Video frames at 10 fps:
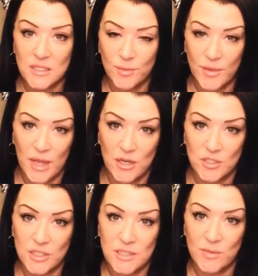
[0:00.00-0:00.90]
about the
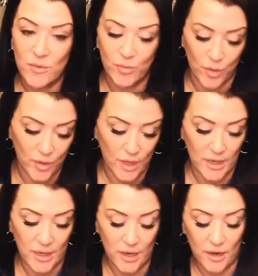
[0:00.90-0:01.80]
energies that we've pulled on
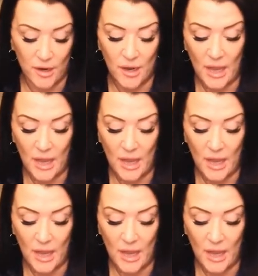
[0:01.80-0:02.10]
here.